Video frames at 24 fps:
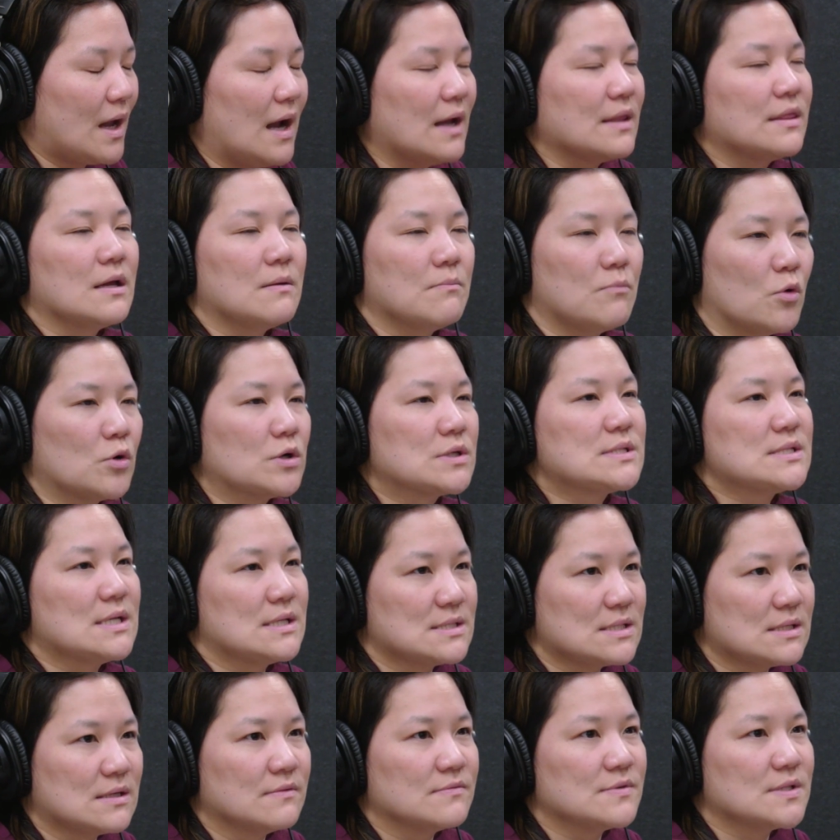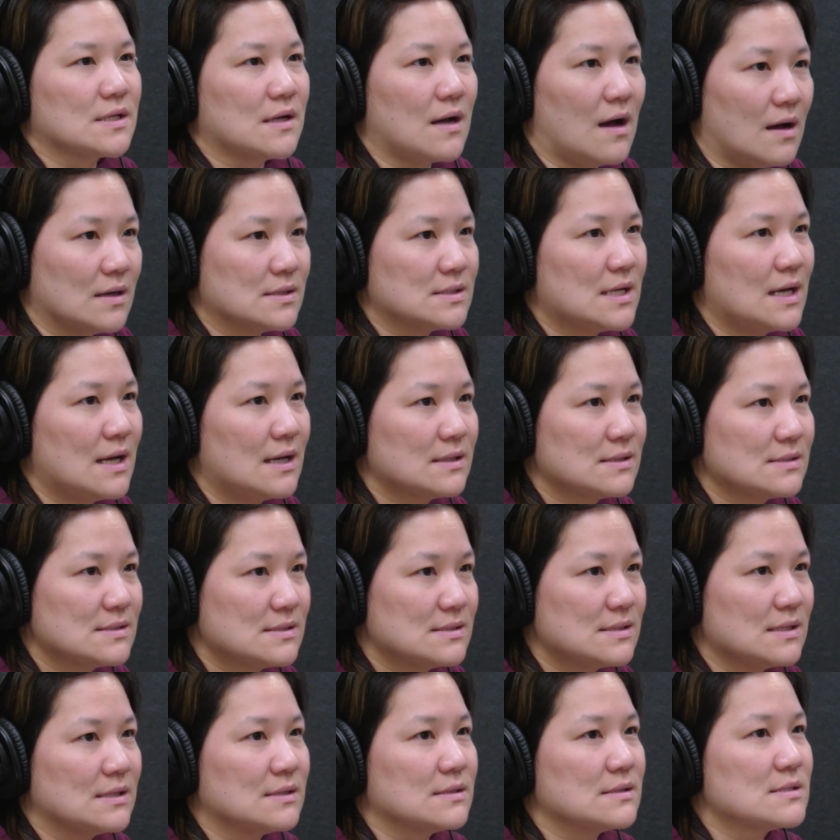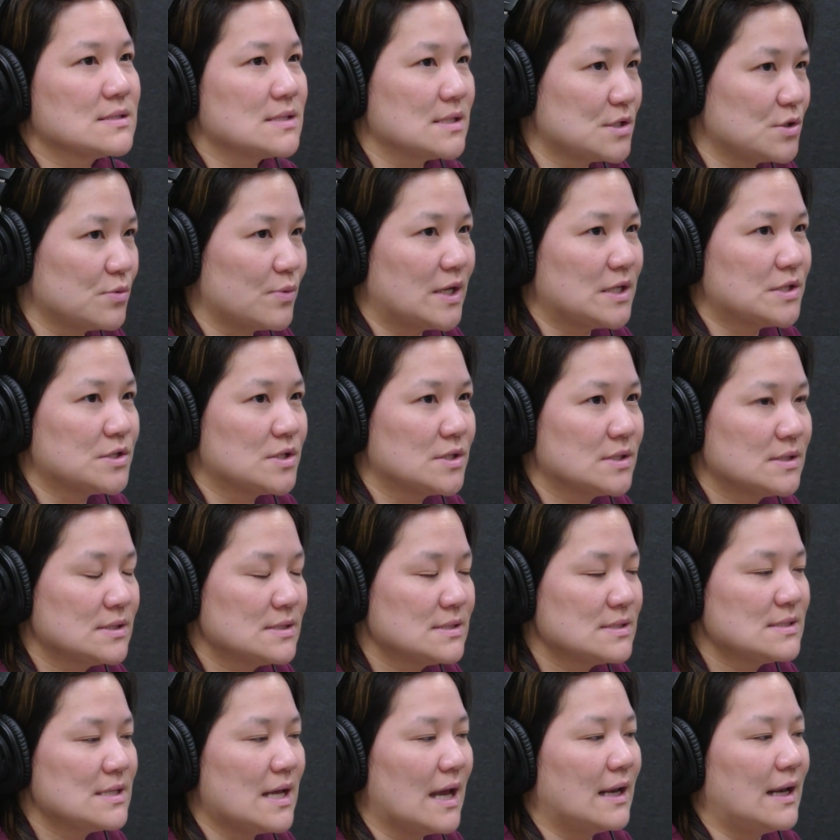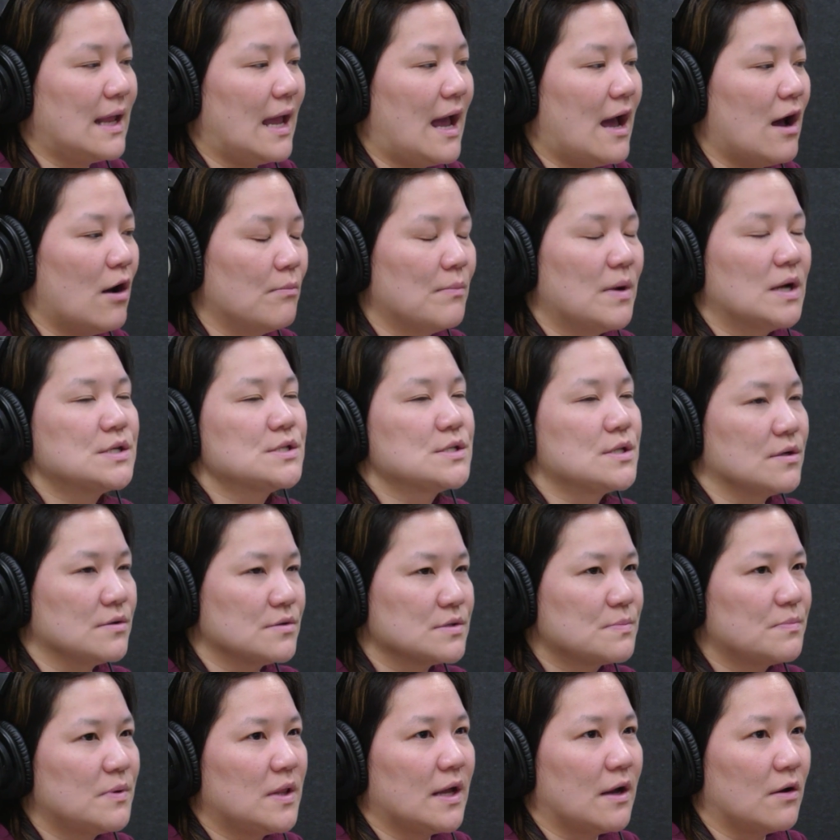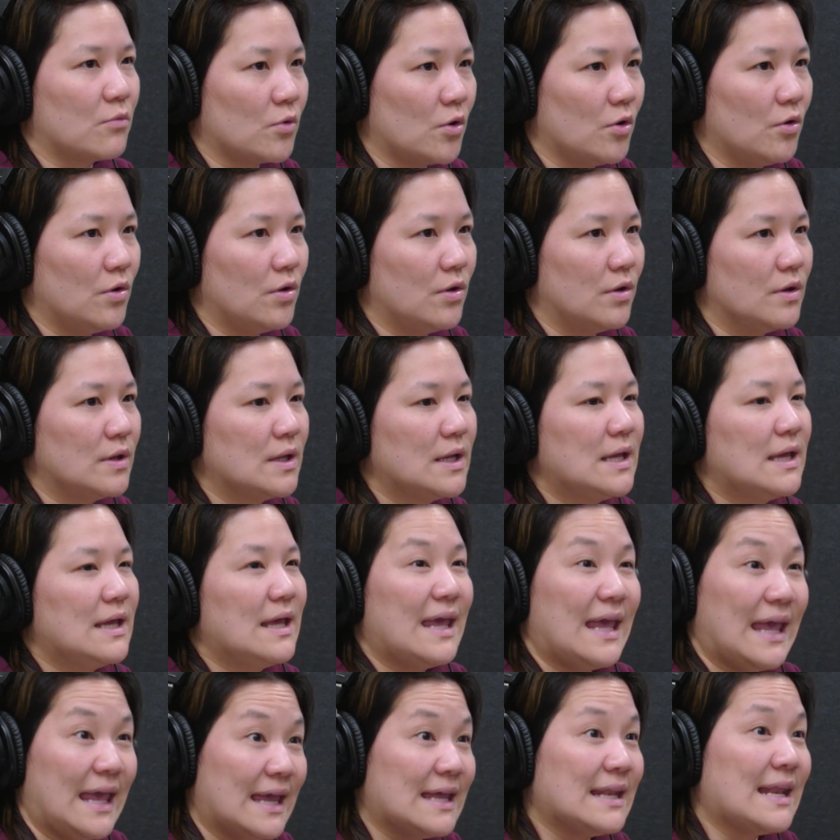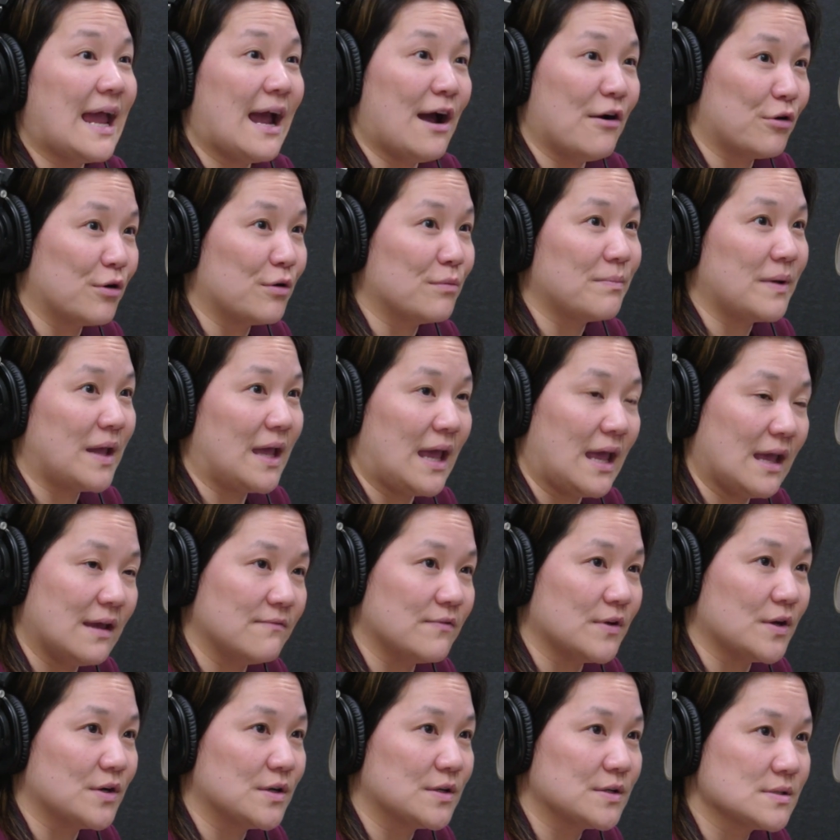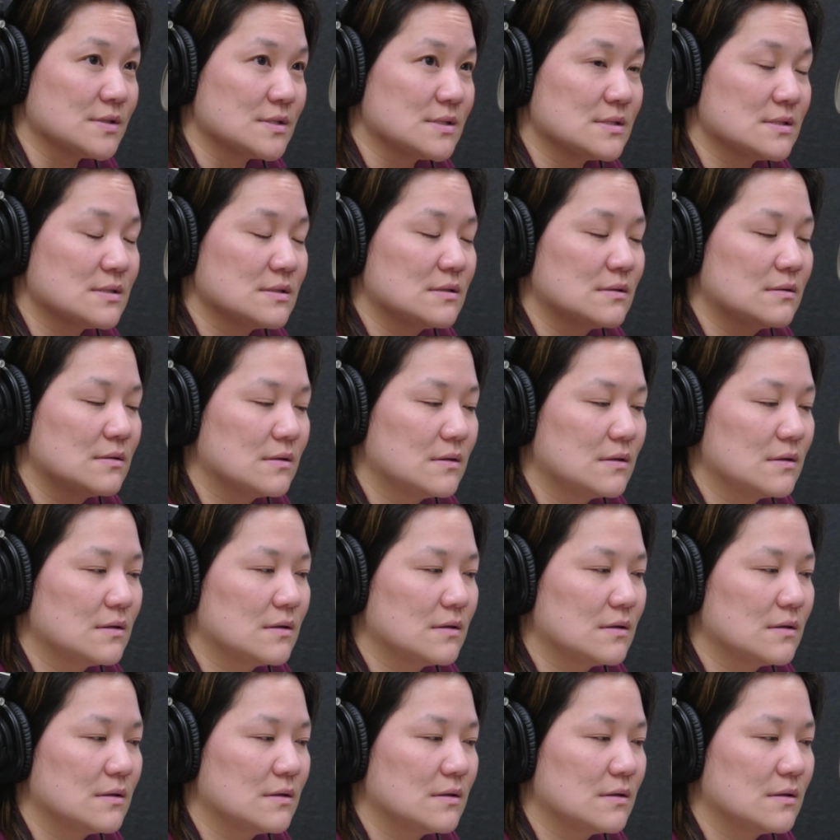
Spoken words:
I think, more sensitive to context and situations and how much those play a role in our behaviors.